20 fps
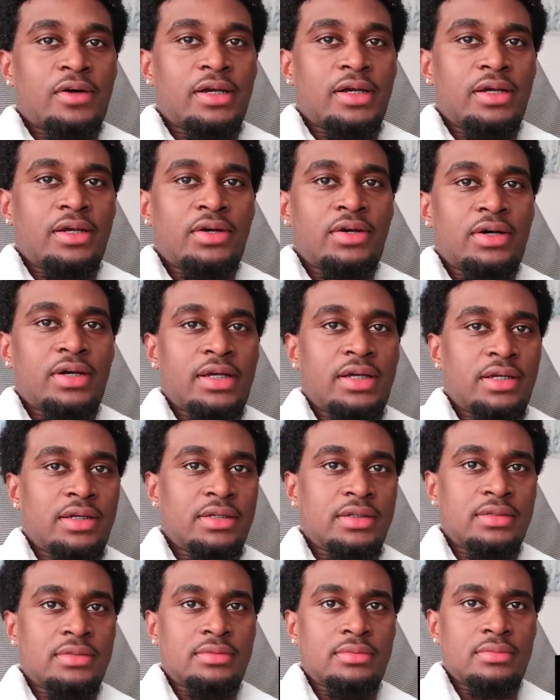Oi, oi.
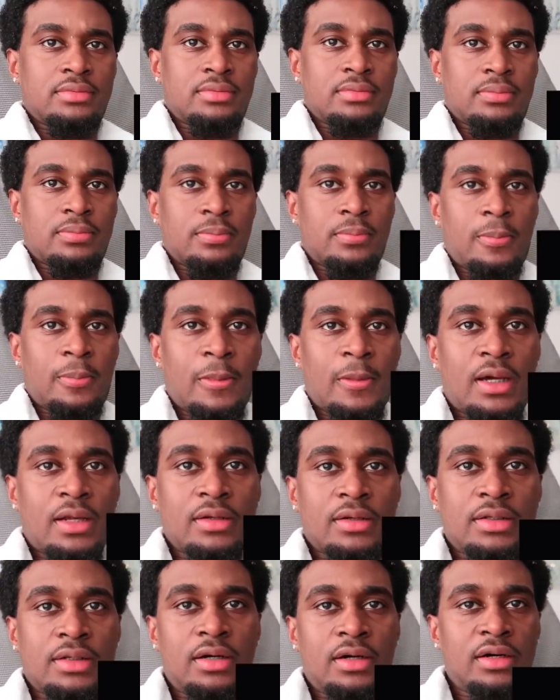
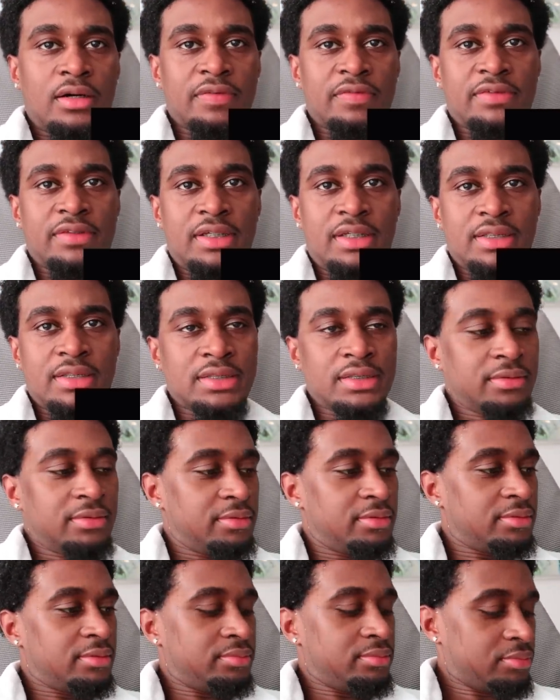I look half decent.
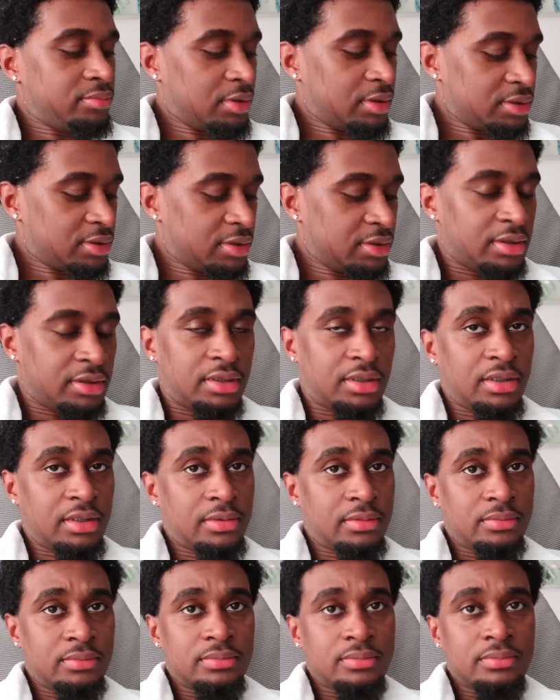I'll tell you that.